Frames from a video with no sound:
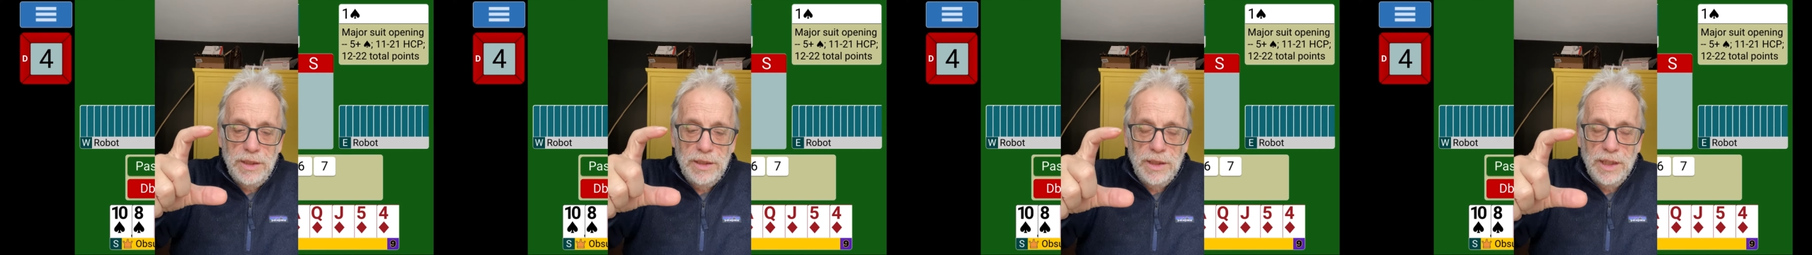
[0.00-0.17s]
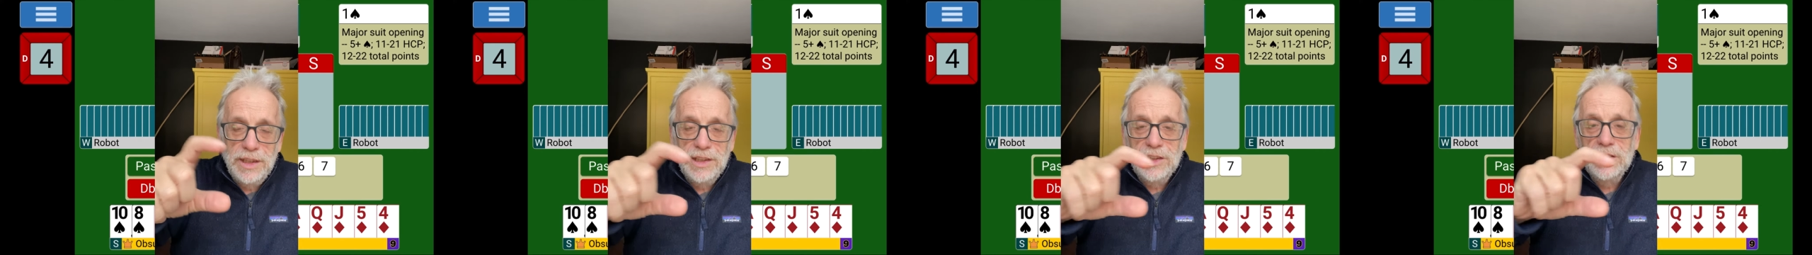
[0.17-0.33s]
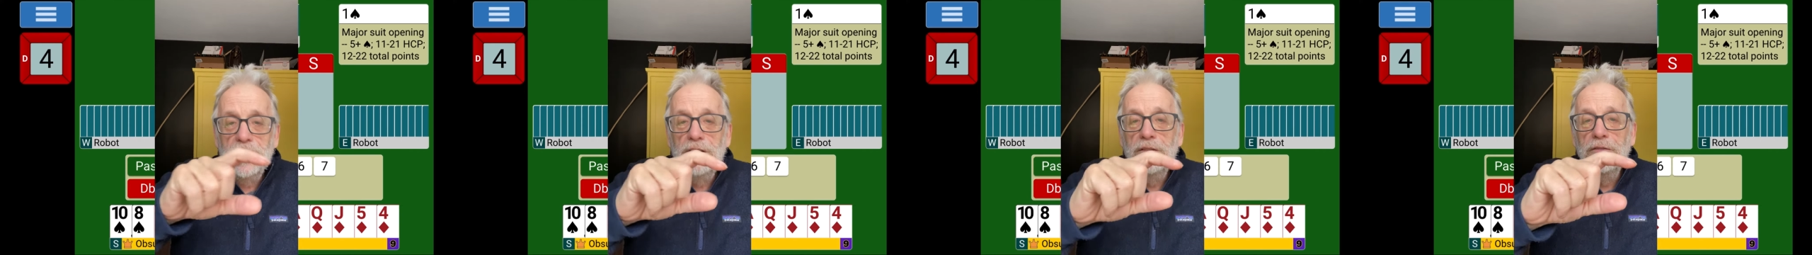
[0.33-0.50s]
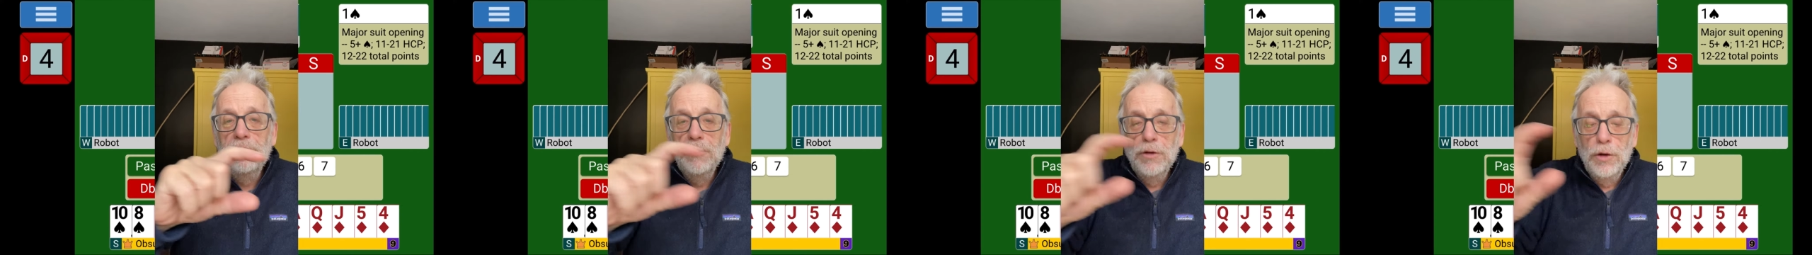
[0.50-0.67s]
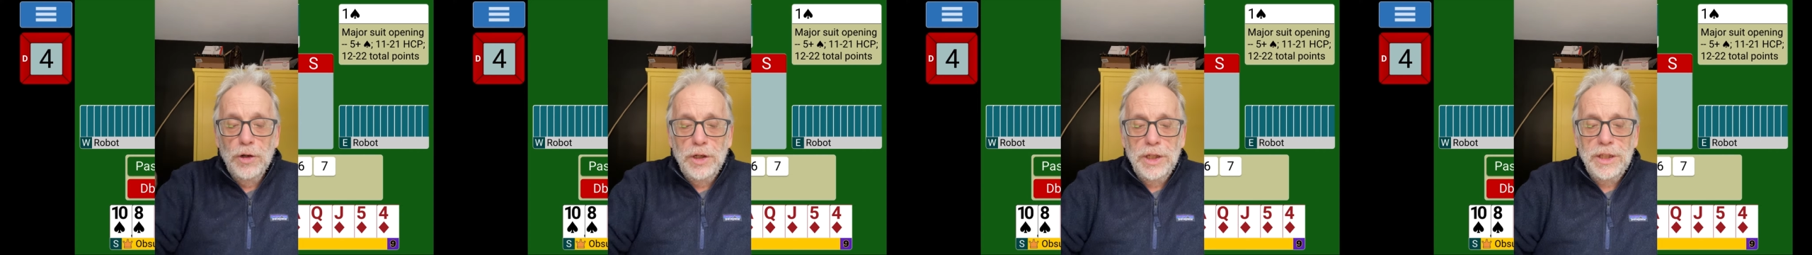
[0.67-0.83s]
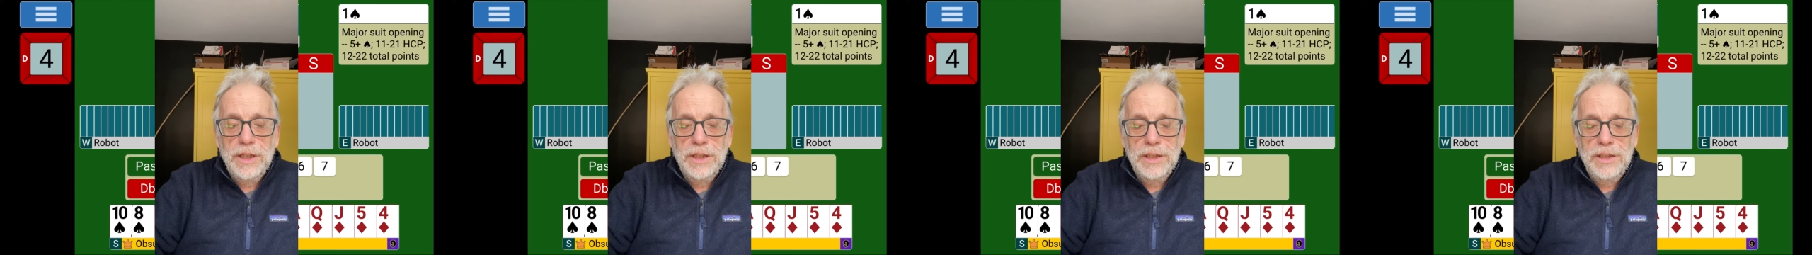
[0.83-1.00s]
that is
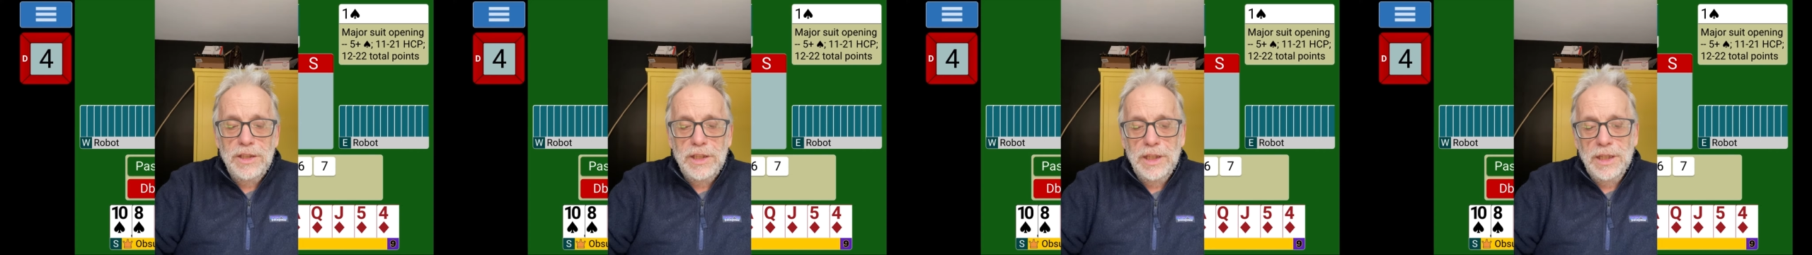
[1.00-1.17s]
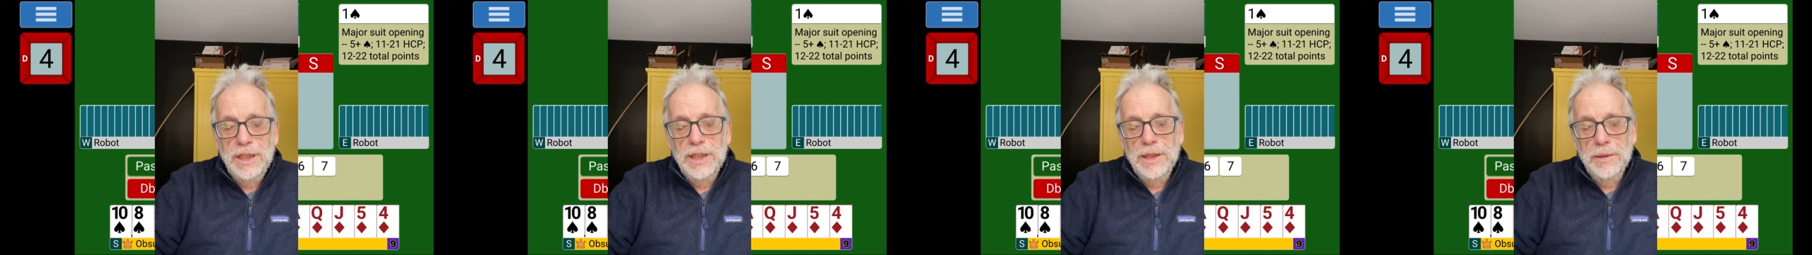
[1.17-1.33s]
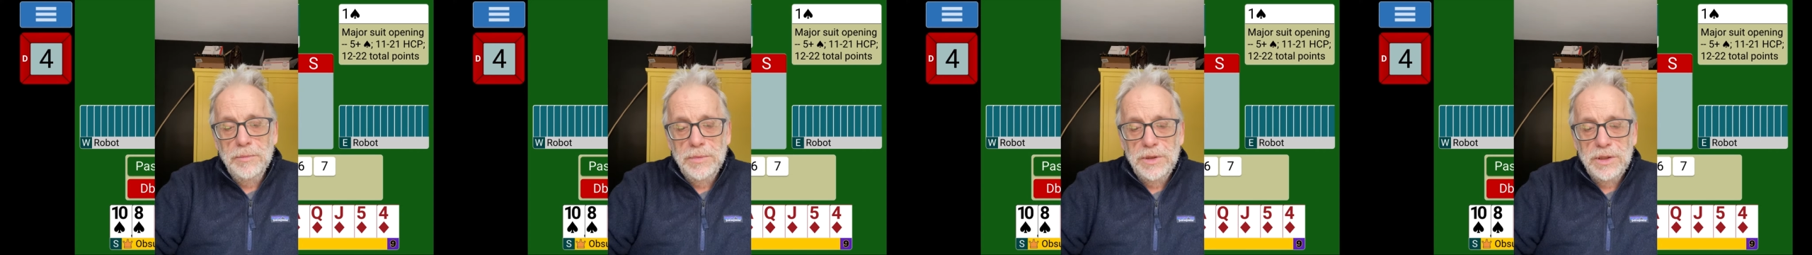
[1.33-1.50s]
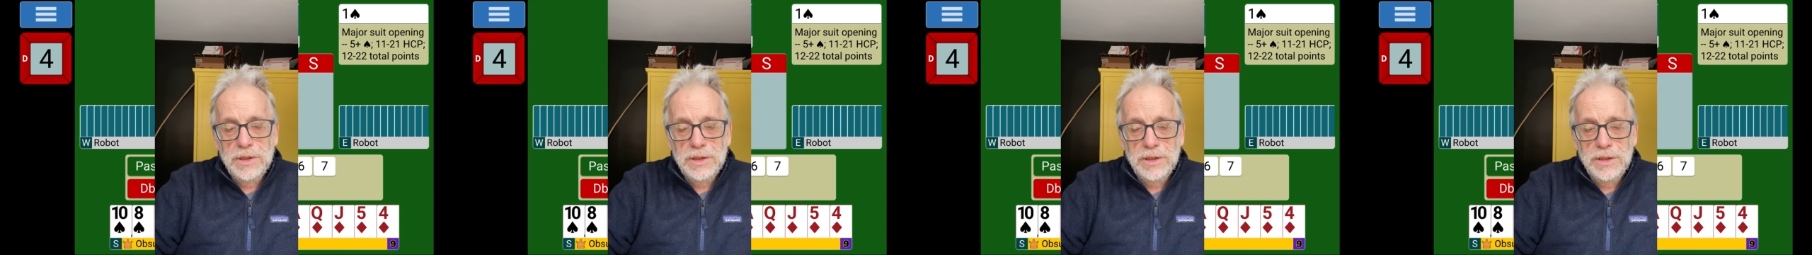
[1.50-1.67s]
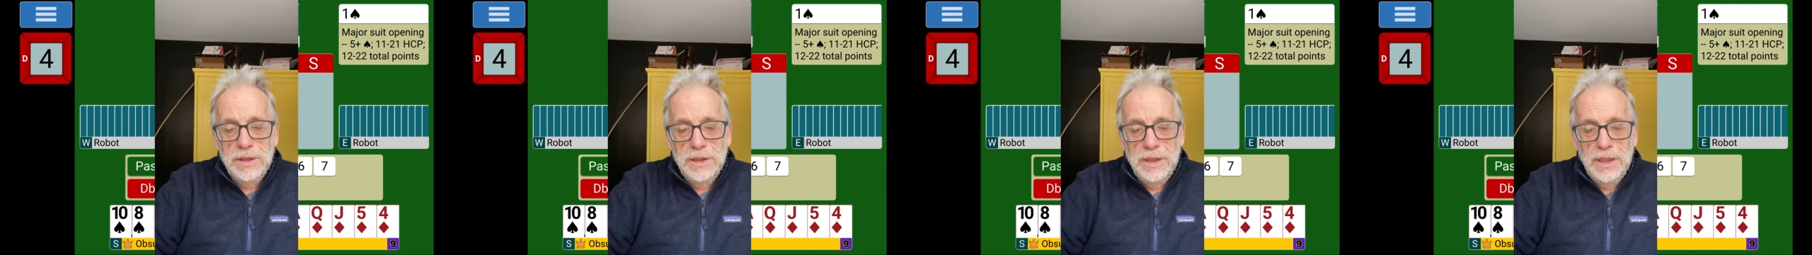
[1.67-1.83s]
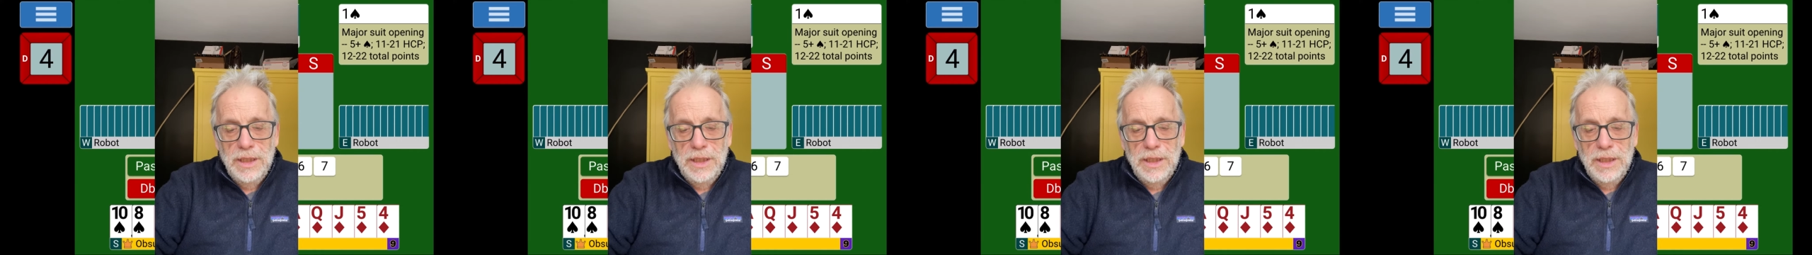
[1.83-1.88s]
converted into imps